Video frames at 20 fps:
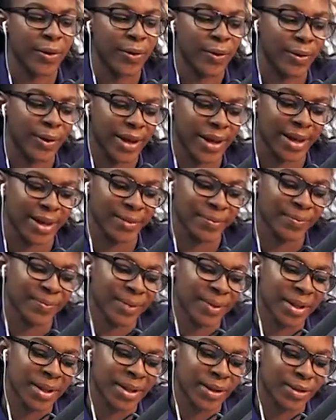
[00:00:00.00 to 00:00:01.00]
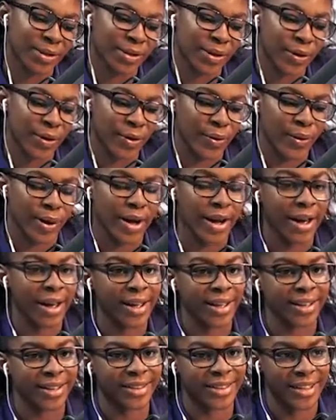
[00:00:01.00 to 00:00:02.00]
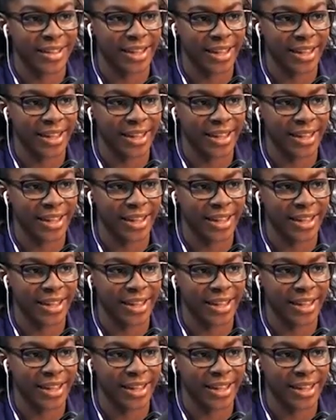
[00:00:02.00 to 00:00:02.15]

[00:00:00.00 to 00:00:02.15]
Okay. So the